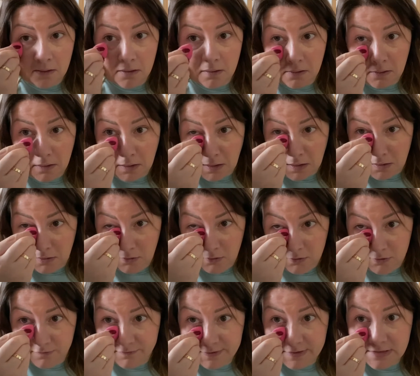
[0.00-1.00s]
I think a lot
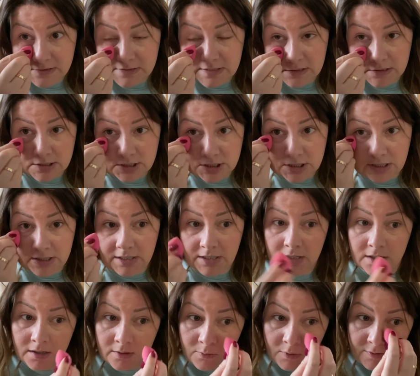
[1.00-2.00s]
of it is actually
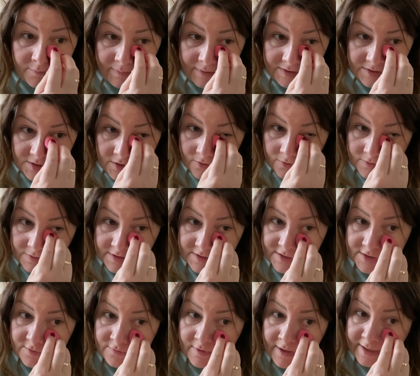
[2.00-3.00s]
what I've been told is
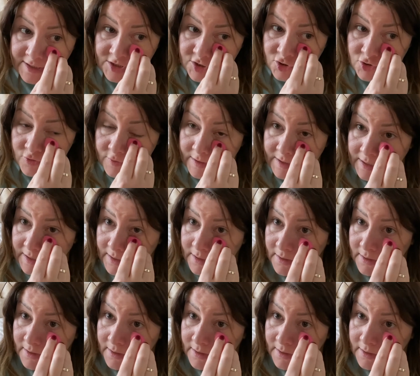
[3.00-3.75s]
hereditary.